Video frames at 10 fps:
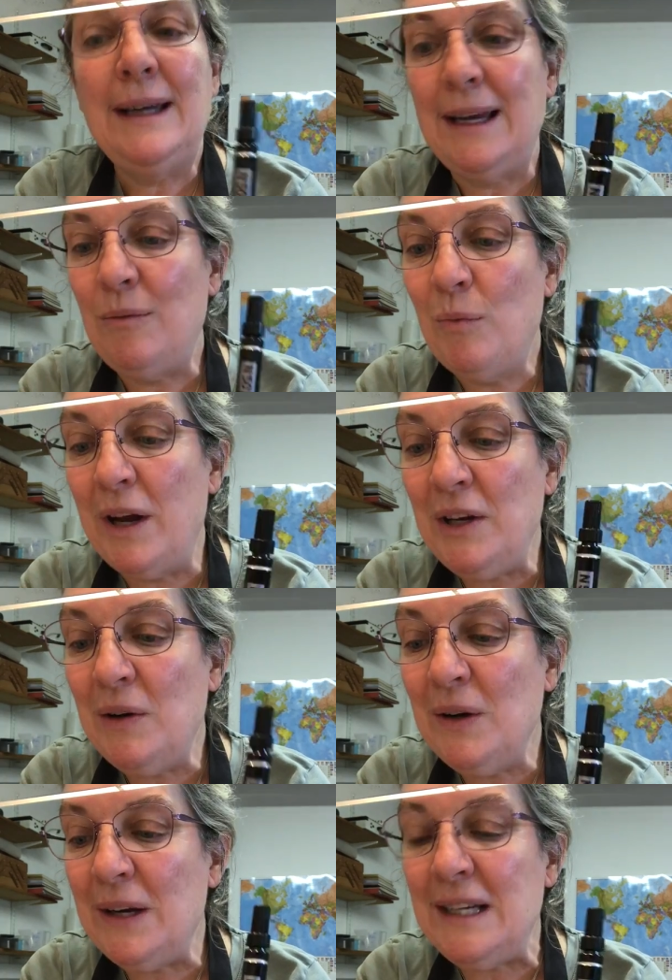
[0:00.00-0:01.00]
and what
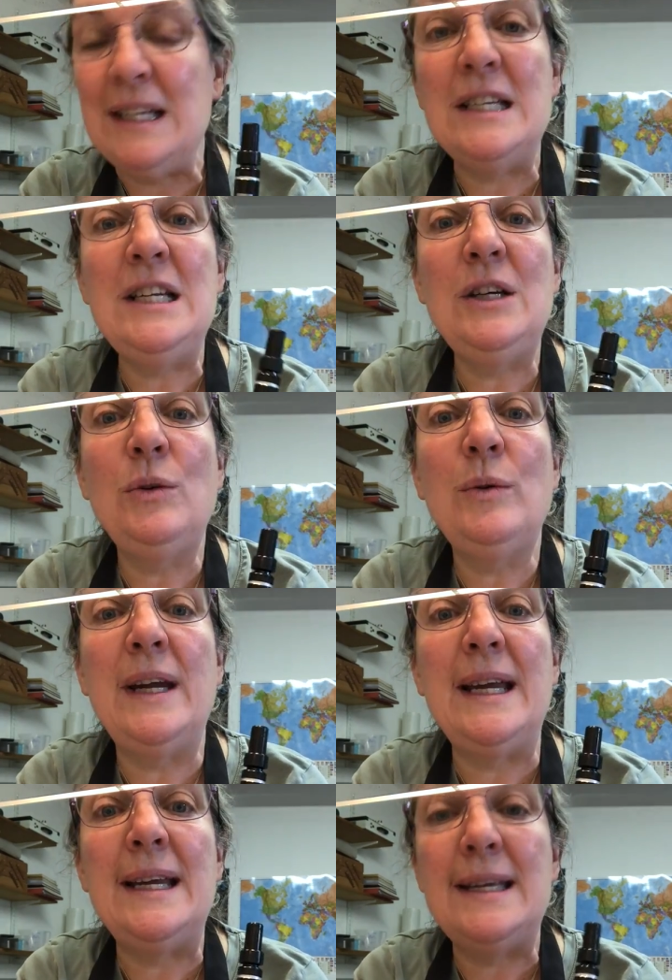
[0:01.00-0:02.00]
you're going to do
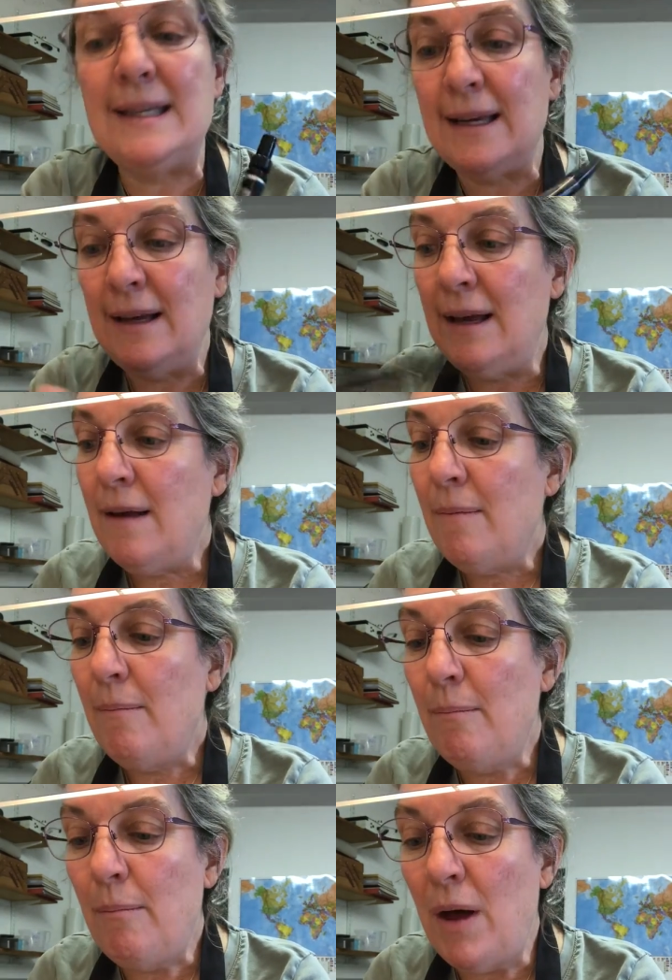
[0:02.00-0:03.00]
is
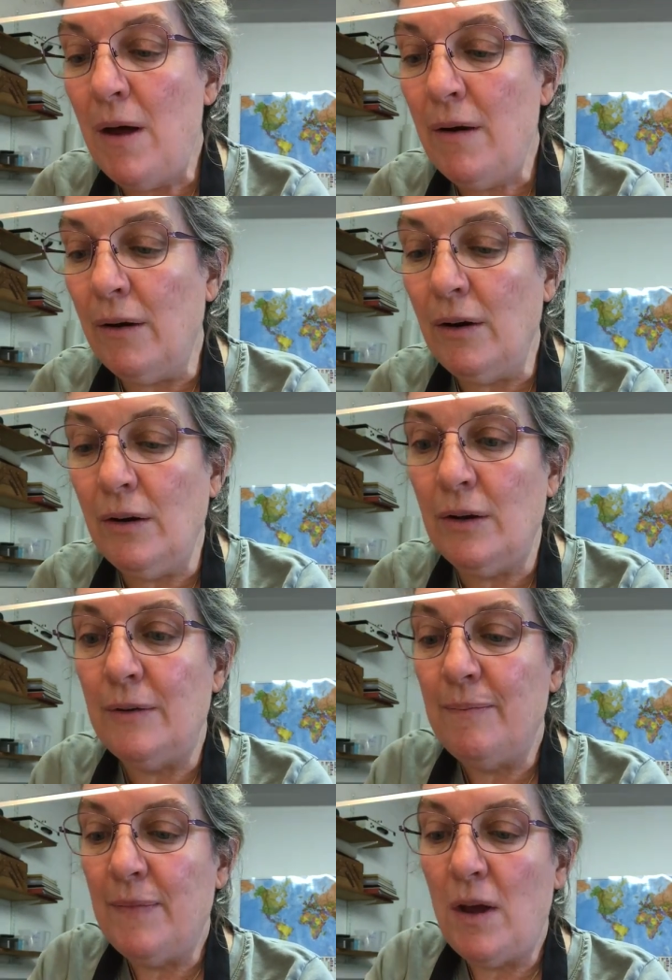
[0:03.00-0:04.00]
mark
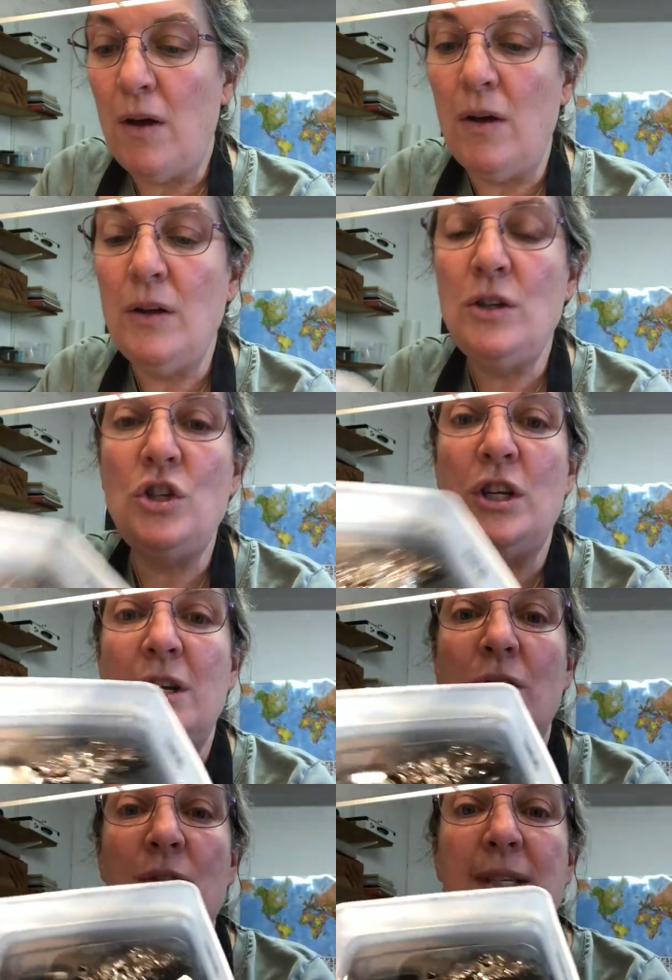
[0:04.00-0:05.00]
onto
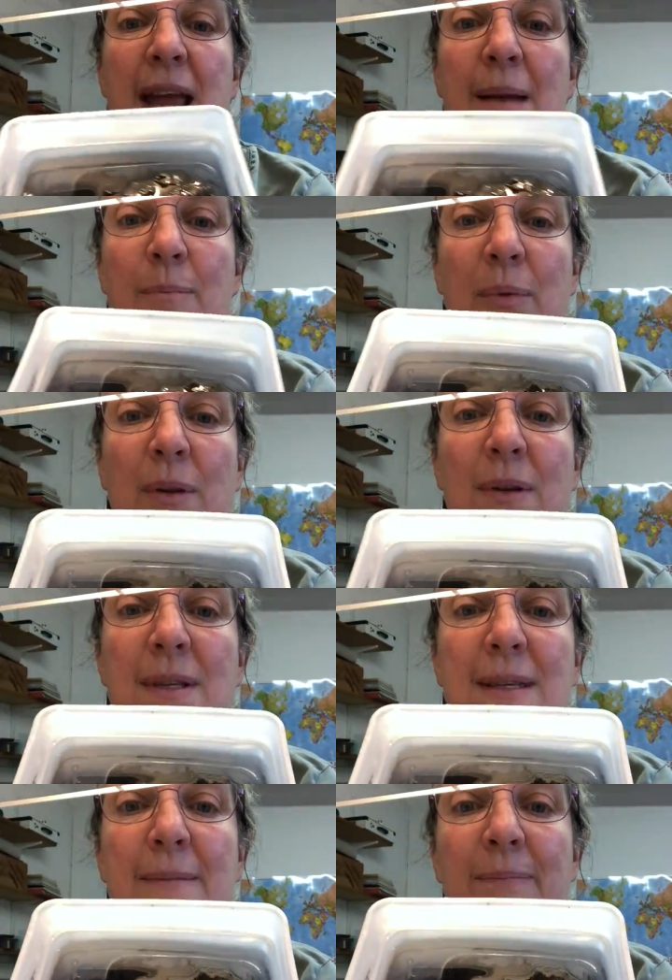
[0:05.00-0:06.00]
your
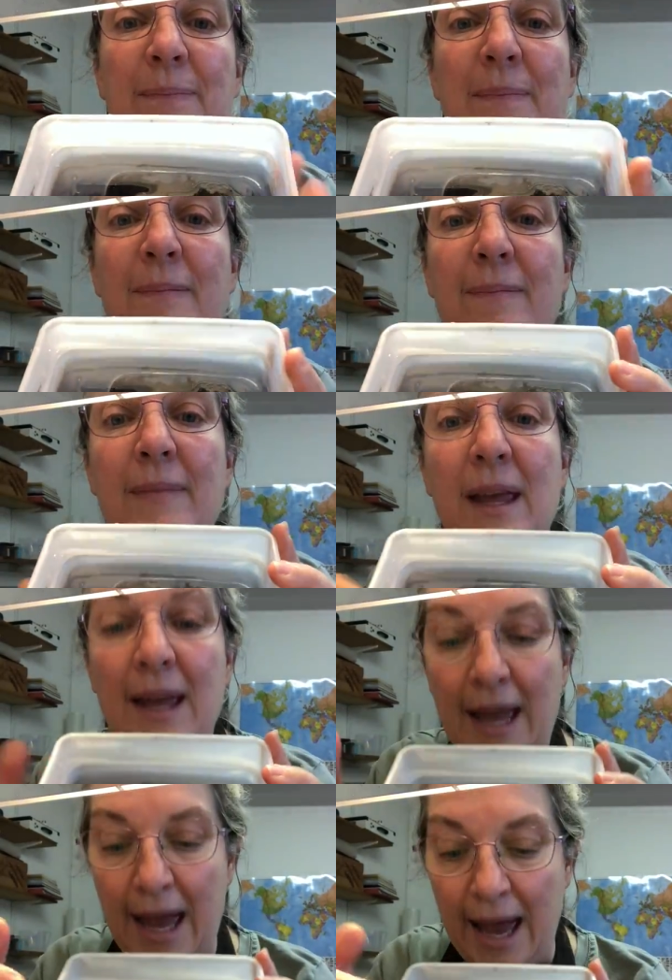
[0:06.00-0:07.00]
samples
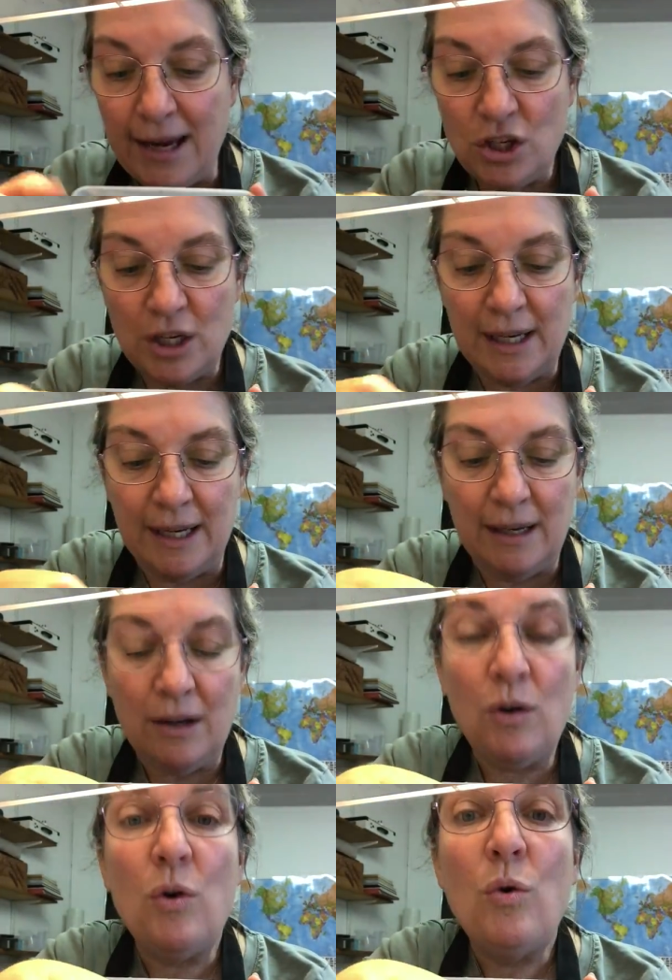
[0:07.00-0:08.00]
actually
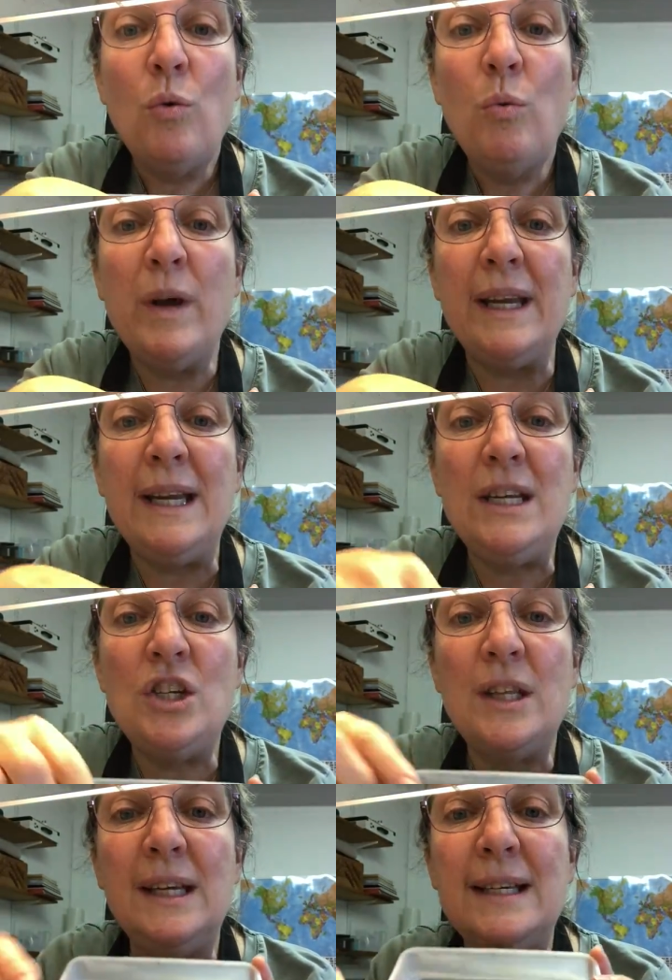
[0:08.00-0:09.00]
what
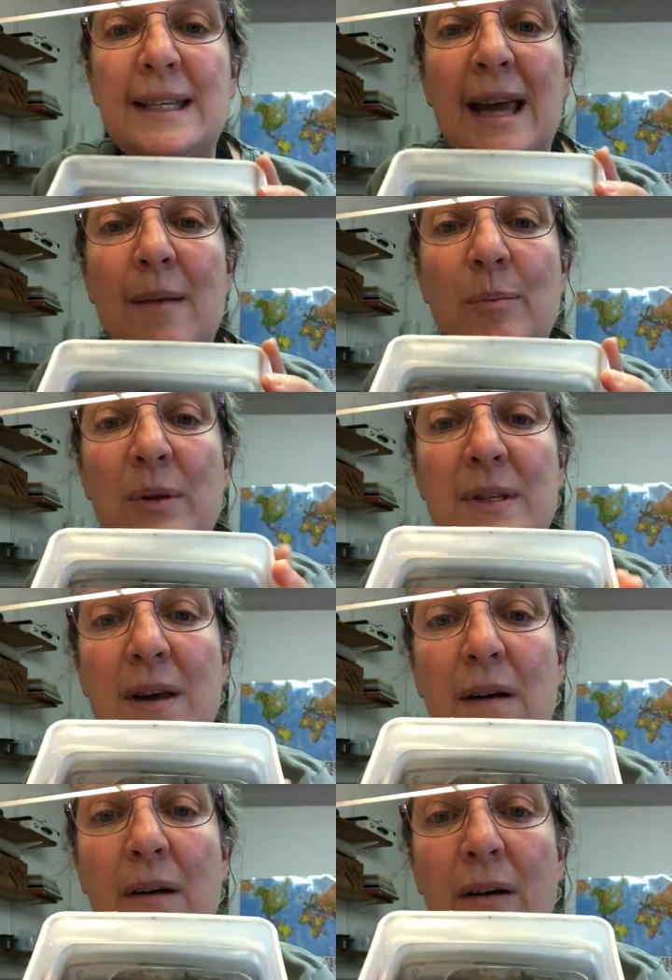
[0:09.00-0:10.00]
each of these samples
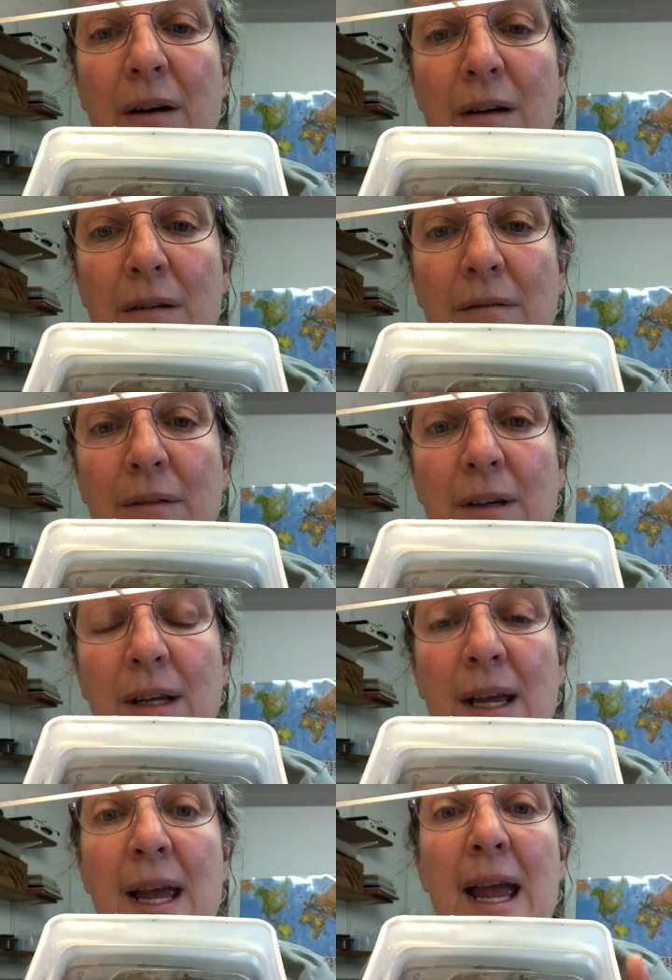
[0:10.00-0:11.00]
are
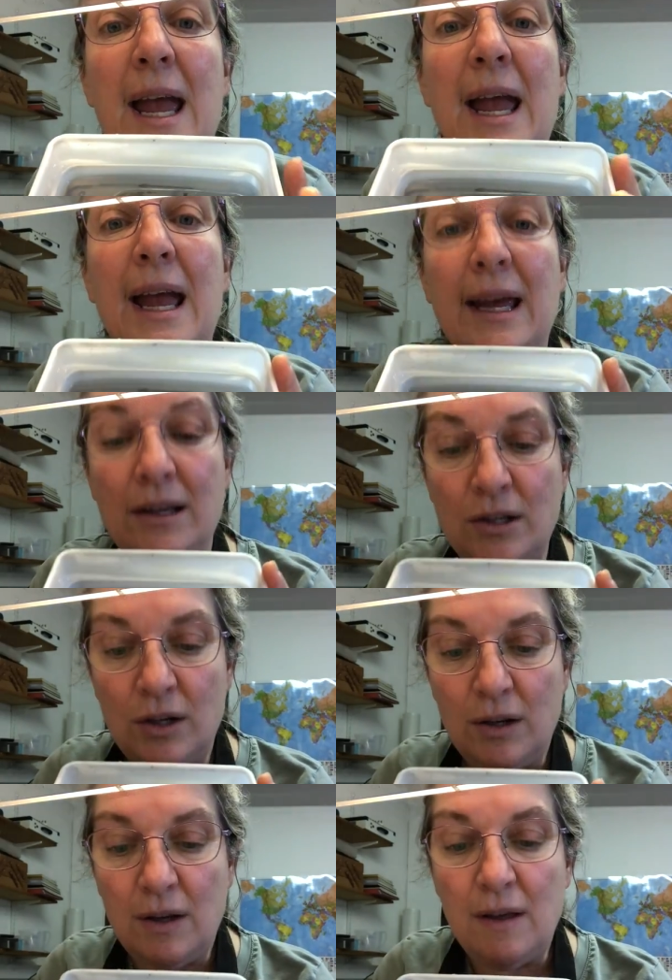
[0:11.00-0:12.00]
and
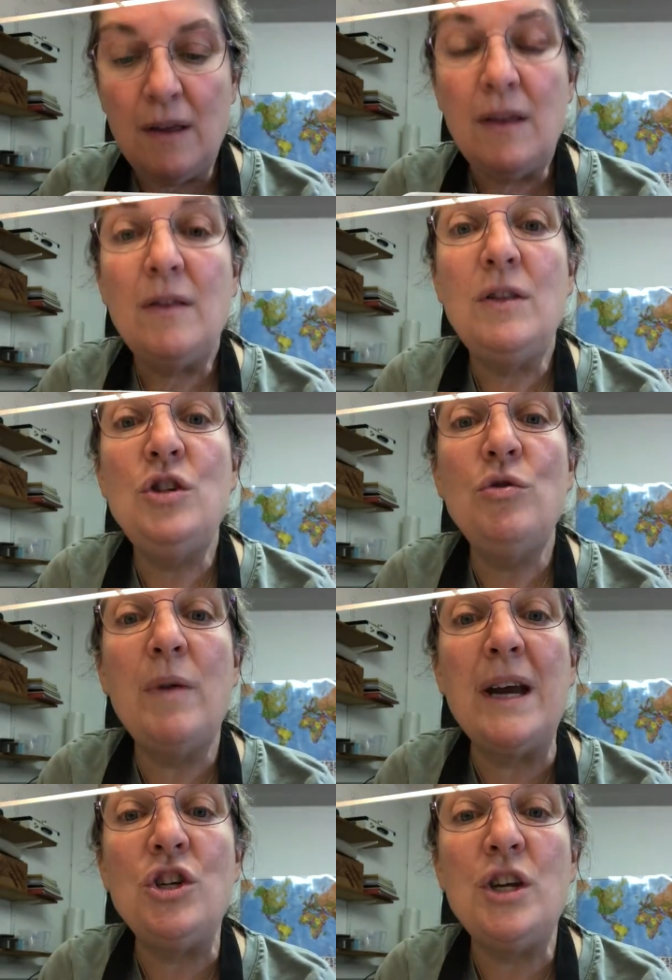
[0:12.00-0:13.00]
the
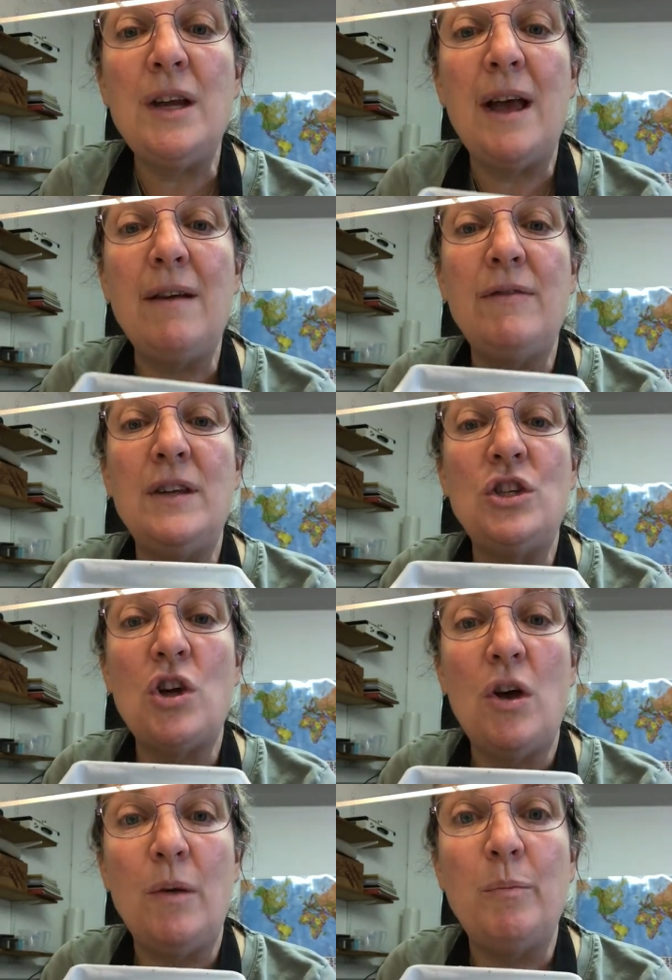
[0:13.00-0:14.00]
direction of the
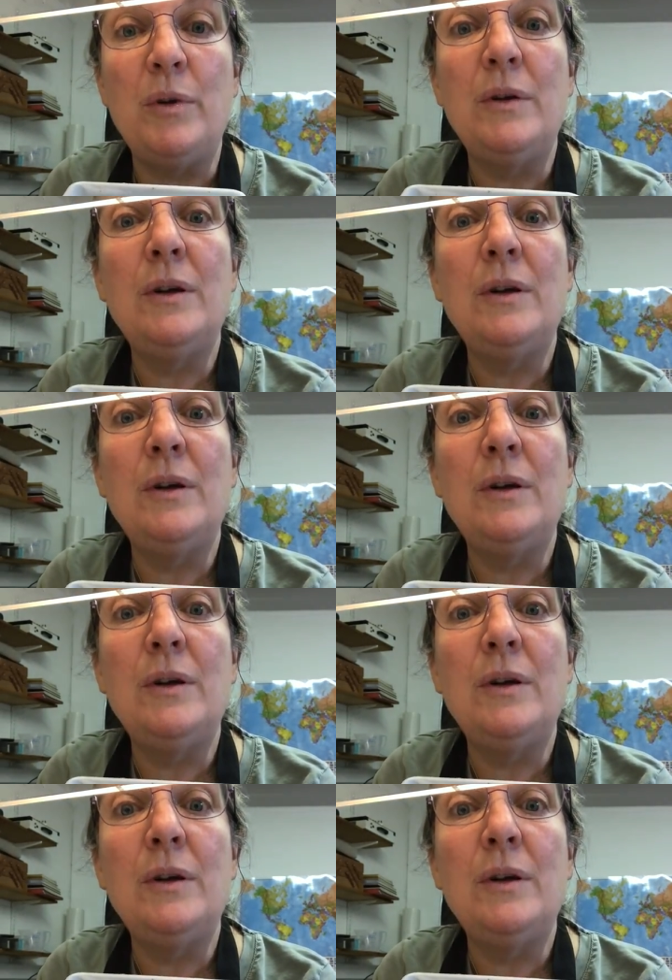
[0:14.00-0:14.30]
top